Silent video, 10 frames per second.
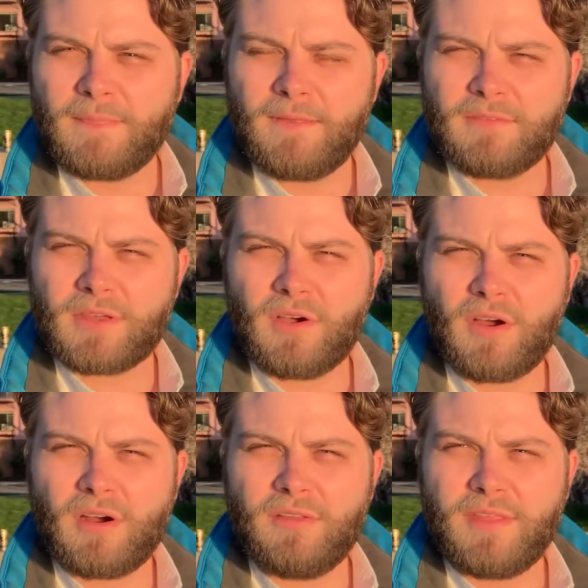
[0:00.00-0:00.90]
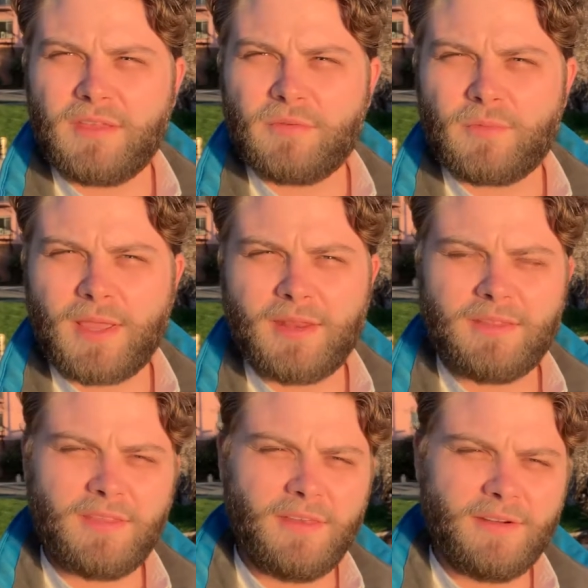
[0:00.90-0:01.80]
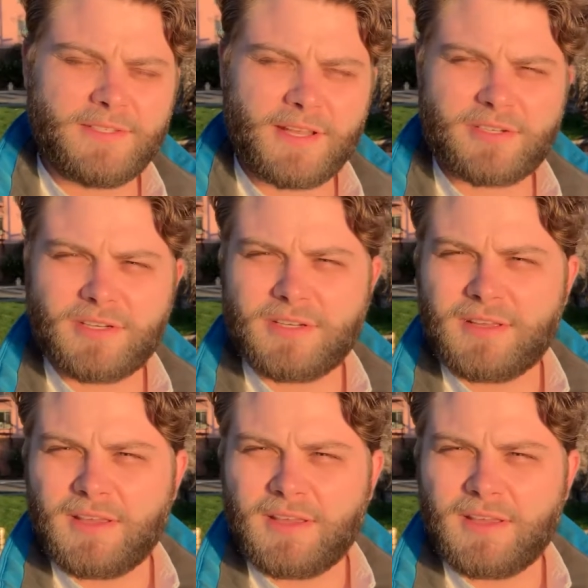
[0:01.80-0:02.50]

of the car and they ran in the intersection,